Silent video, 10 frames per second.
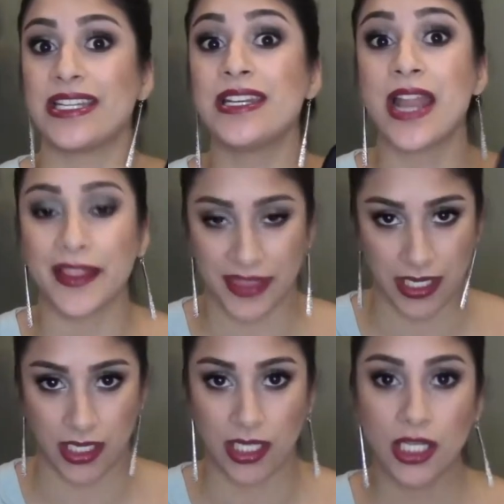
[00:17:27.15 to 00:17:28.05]

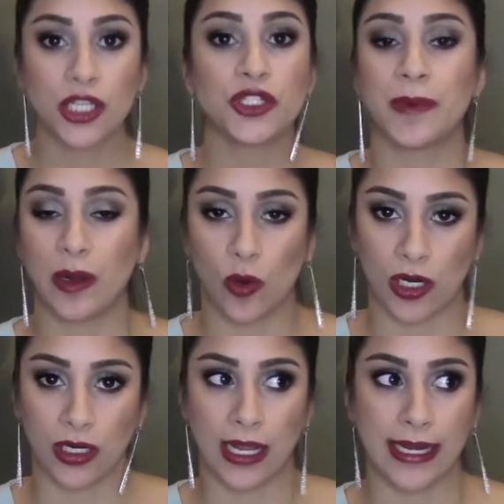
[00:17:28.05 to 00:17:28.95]
nothing to my
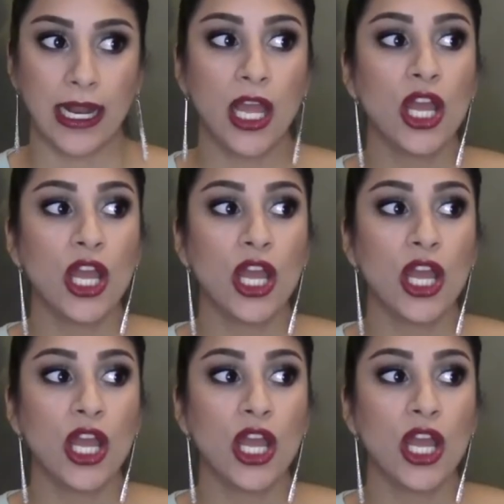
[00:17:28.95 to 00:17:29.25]
waterline.